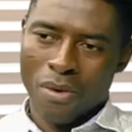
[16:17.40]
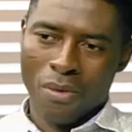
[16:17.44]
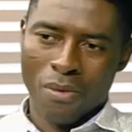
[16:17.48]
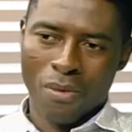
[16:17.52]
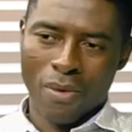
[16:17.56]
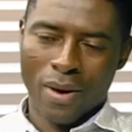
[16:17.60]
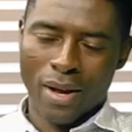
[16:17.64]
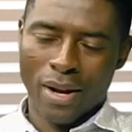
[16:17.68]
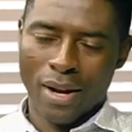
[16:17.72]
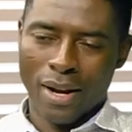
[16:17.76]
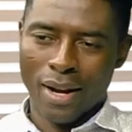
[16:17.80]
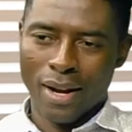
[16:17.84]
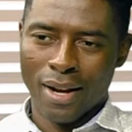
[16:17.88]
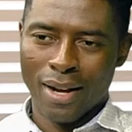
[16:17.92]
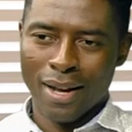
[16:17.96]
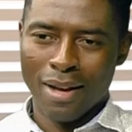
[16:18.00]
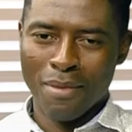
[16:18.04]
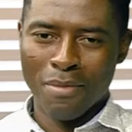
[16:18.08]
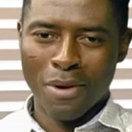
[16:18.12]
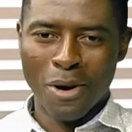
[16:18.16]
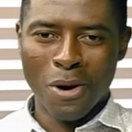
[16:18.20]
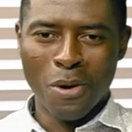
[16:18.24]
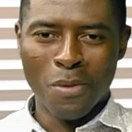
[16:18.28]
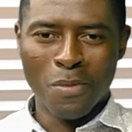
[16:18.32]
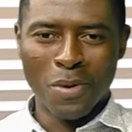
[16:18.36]
Why did I come
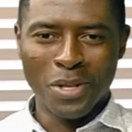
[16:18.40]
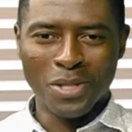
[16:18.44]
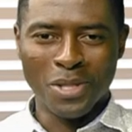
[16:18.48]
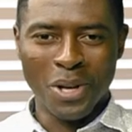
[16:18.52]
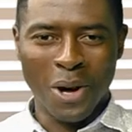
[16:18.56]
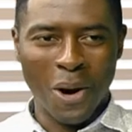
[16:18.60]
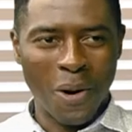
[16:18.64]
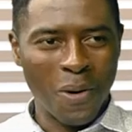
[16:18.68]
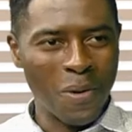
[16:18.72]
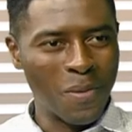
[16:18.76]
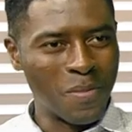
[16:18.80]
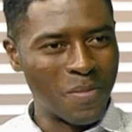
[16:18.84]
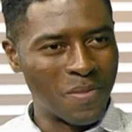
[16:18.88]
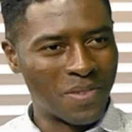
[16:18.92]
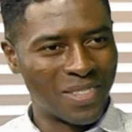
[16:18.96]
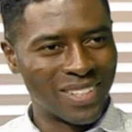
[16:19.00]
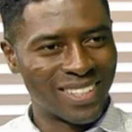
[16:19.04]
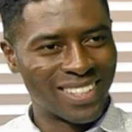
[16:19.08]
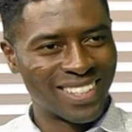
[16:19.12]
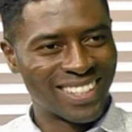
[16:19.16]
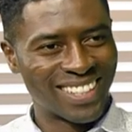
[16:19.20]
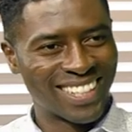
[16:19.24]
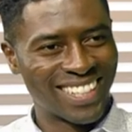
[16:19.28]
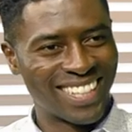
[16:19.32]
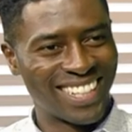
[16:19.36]
home? It's home.
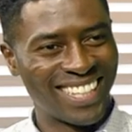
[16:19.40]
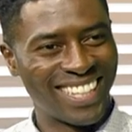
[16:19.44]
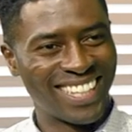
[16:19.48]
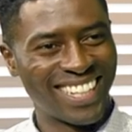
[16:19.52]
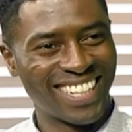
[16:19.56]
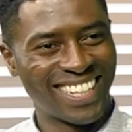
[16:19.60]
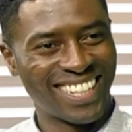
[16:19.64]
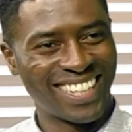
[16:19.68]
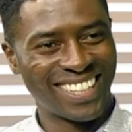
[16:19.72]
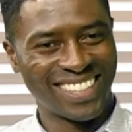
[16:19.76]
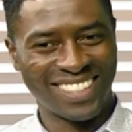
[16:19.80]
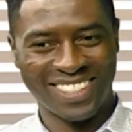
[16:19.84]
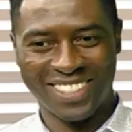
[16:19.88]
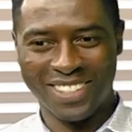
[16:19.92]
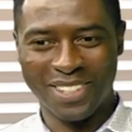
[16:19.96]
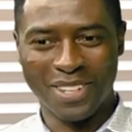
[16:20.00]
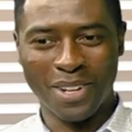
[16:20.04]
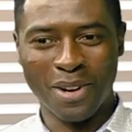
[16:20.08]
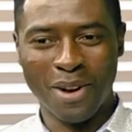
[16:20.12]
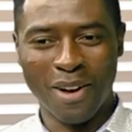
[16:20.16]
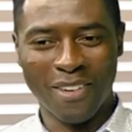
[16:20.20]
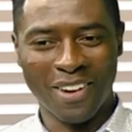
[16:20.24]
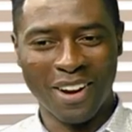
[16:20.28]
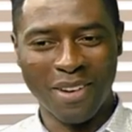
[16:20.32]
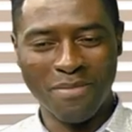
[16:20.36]
You
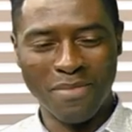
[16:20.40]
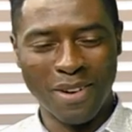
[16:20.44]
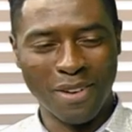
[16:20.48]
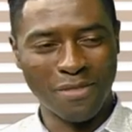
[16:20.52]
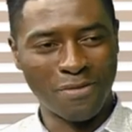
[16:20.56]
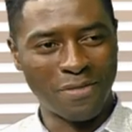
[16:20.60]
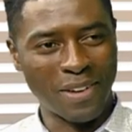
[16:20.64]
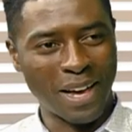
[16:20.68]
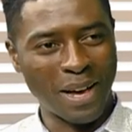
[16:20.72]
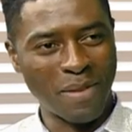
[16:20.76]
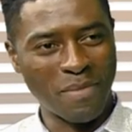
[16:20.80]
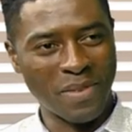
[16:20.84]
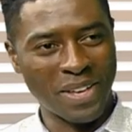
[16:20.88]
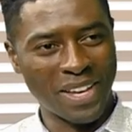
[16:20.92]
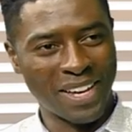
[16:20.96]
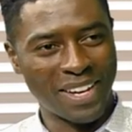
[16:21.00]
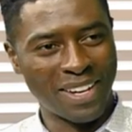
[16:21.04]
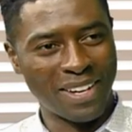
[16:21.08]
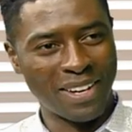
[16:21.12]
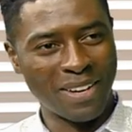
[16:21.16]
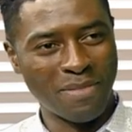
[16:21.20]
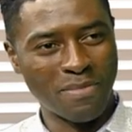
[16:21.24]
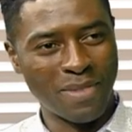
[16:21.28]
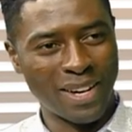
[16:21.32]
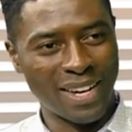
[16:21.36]
know, I've got my family
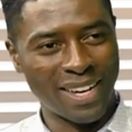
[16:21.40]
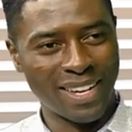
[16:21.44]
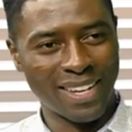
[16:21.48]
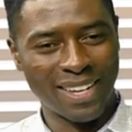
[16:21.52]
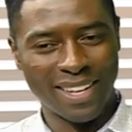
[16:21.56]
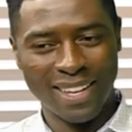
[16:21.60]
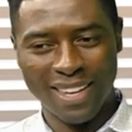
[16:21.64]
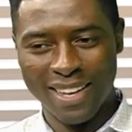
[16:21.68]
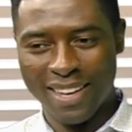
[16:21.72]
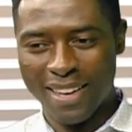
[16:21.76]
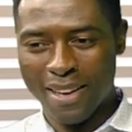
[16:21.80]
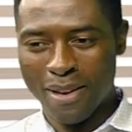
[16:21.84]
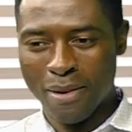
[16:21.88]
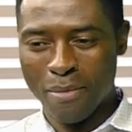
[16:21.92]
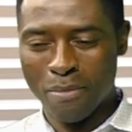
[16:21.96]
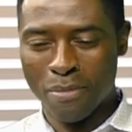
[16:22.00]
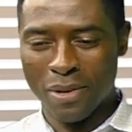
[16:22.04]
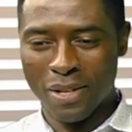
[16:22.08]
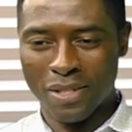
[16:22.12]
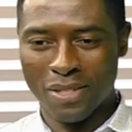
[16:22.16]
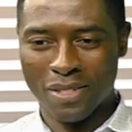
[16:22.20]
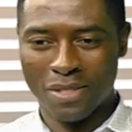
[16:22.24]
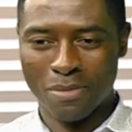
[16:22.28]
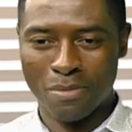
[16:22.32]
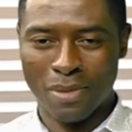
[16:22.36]
here, my
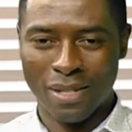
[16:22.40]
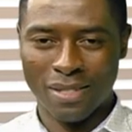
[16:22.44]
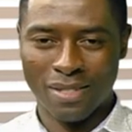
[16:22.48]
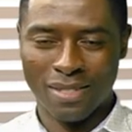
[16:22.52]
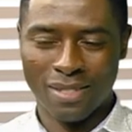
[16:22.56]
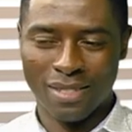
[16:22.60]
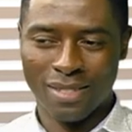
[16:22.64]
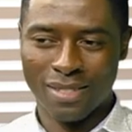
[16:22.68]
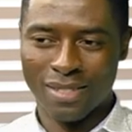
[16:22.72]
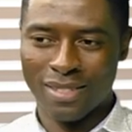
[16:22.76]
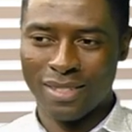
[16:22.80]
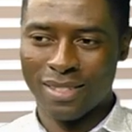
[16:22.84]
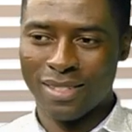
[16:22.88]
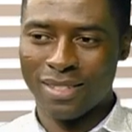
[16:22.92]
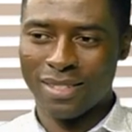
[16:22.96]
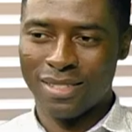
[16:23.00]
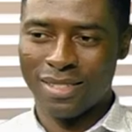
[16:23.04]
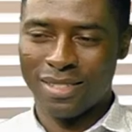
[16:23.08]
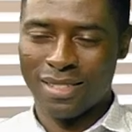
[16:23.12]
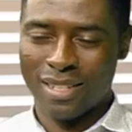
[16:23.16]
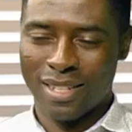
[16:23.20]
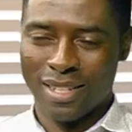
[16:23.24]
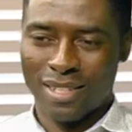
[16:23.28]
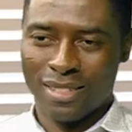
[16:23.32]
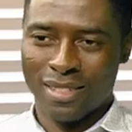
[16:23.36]
brothers, my
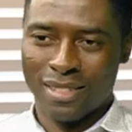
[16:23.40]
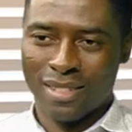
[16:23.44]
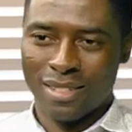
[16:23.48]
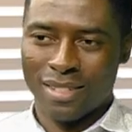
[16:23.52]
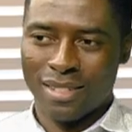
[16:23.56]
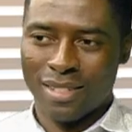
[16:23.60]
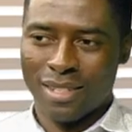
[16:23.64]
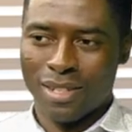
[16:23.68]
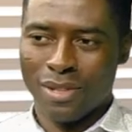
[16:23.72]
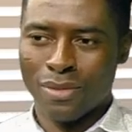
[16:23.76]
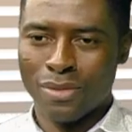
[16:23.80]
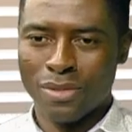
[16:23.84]
sisters, and you know,